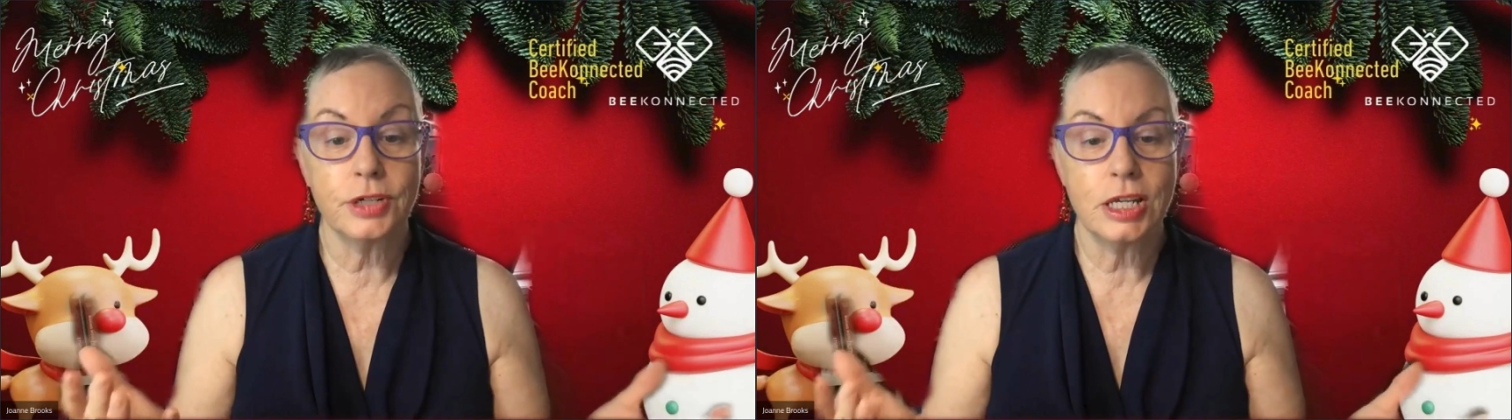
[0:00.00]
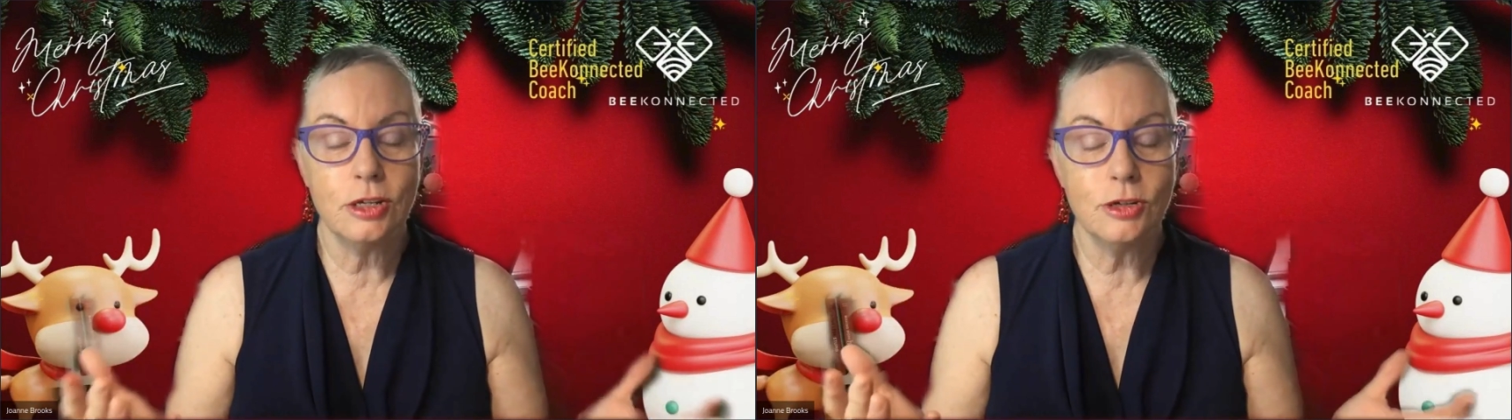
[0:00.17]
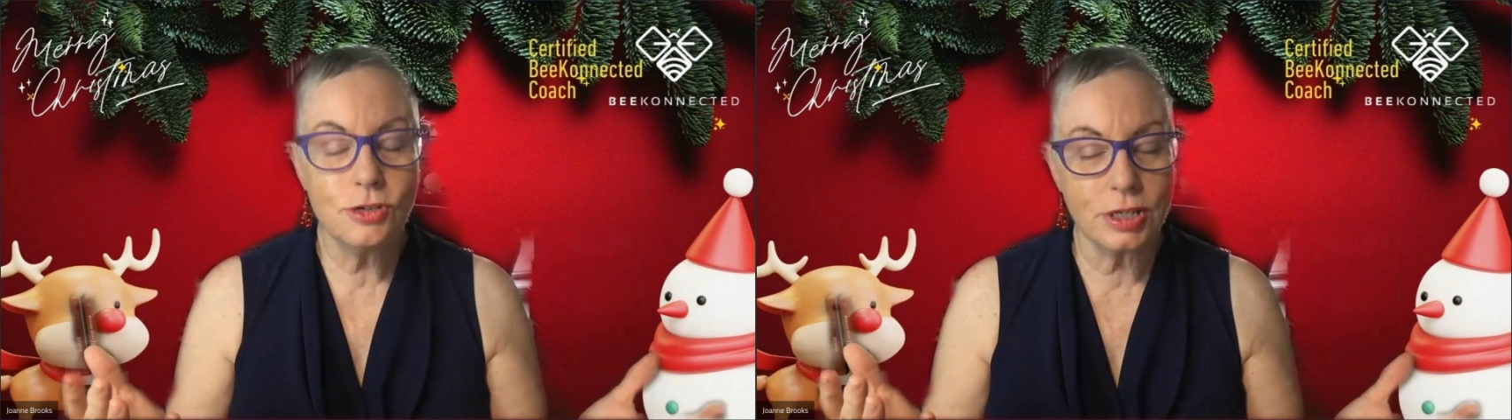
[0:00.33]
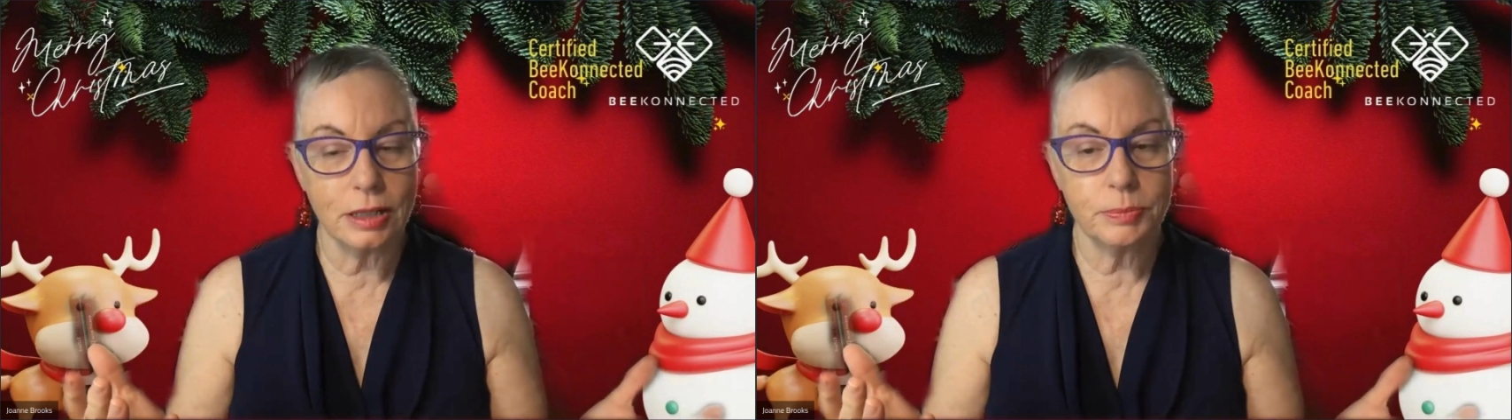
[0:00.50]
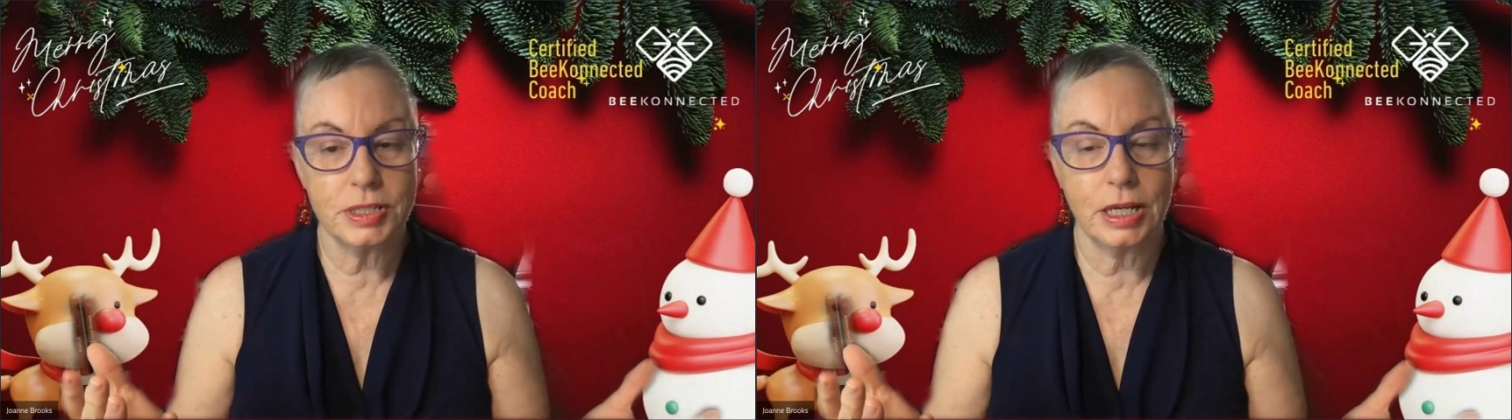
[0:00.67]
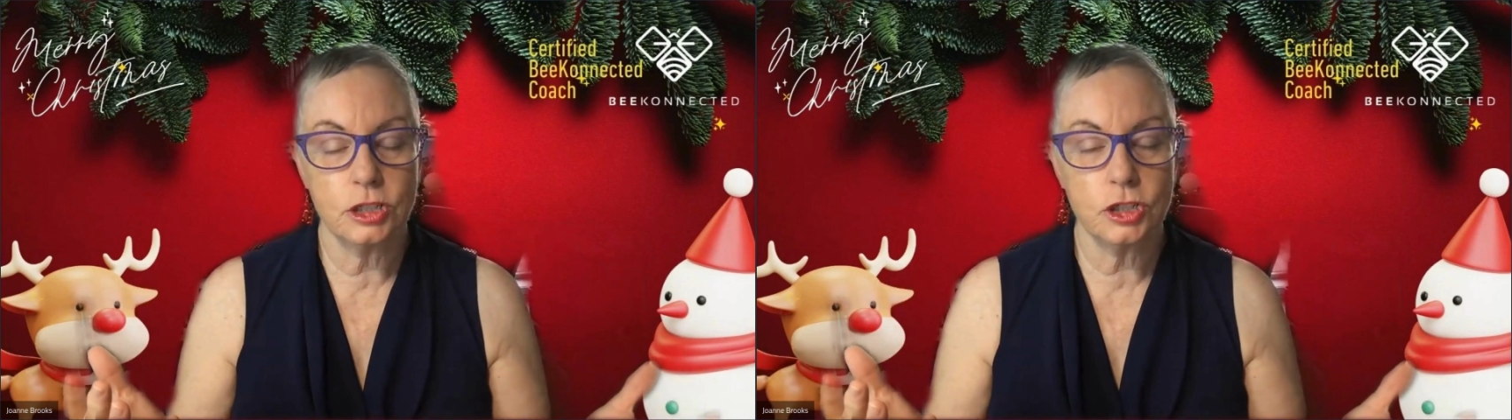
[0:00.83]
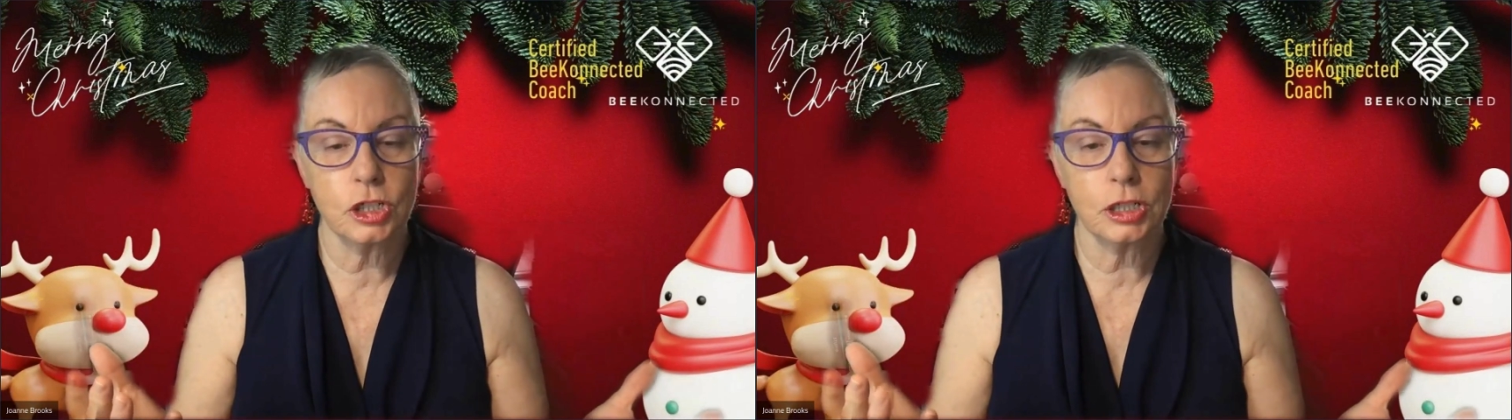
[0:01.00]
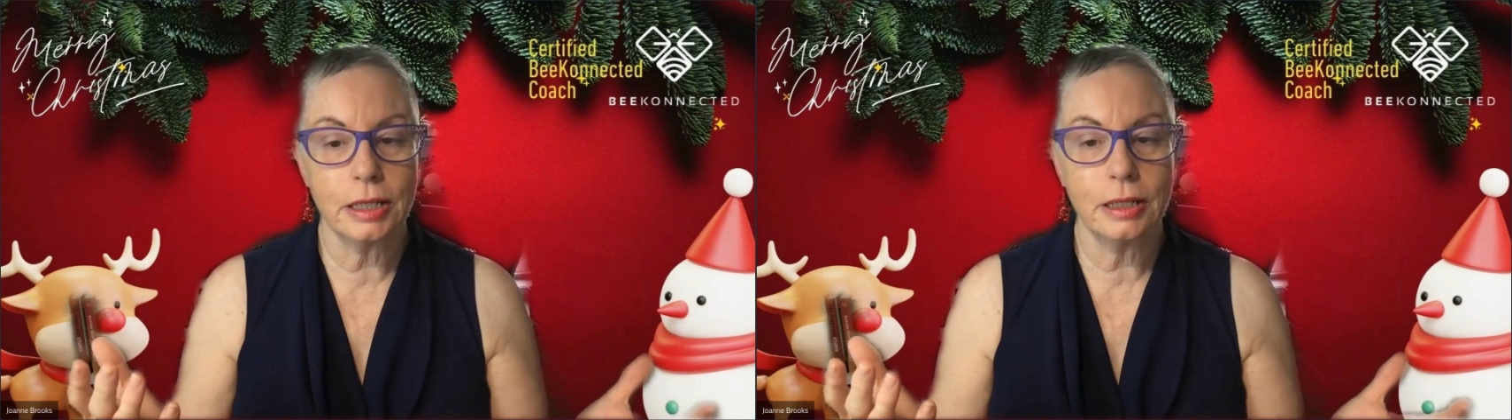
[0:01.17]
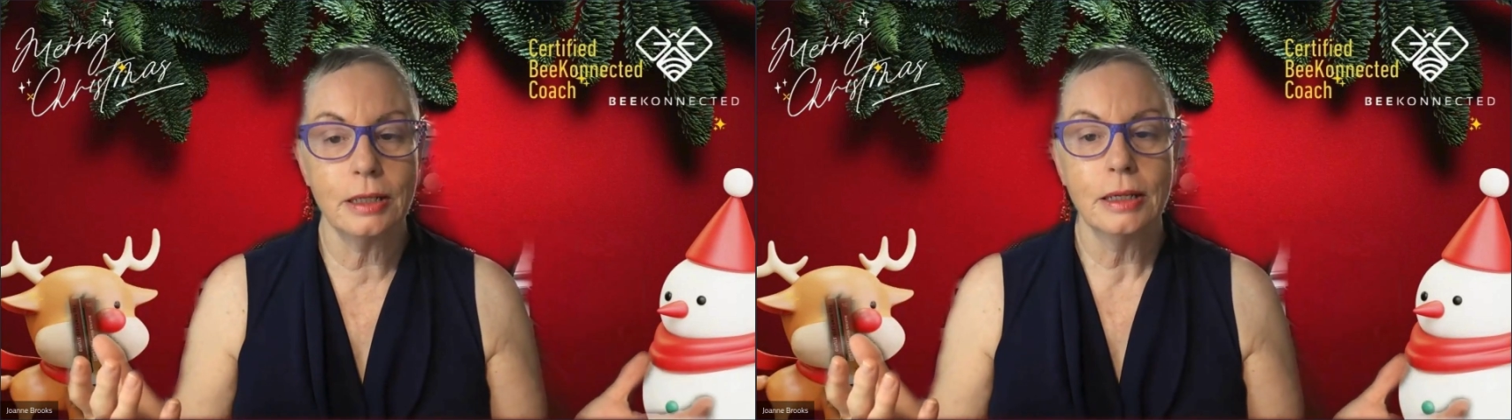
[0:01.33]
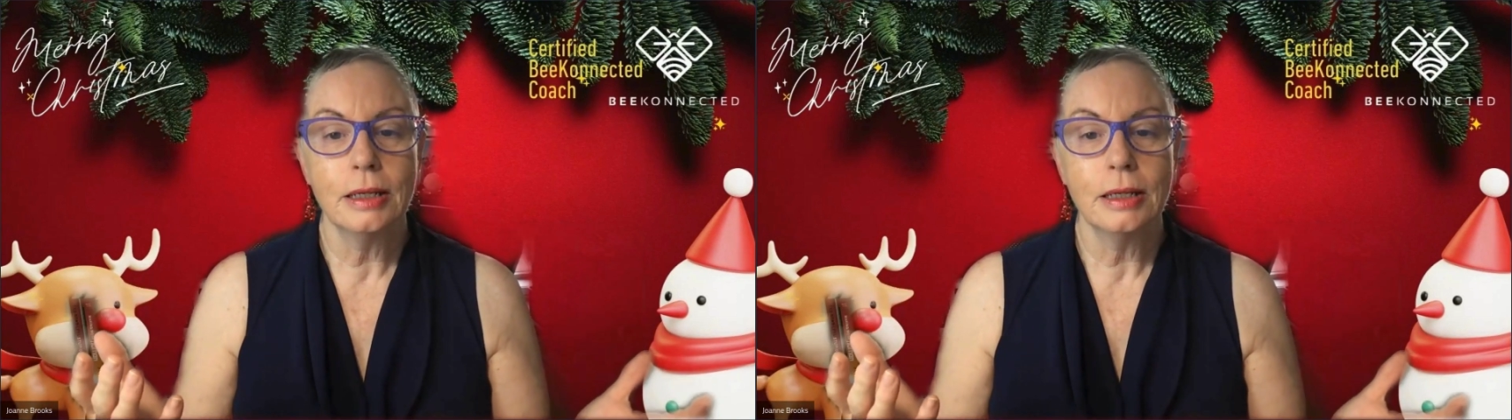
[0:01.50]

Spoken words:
user potentially.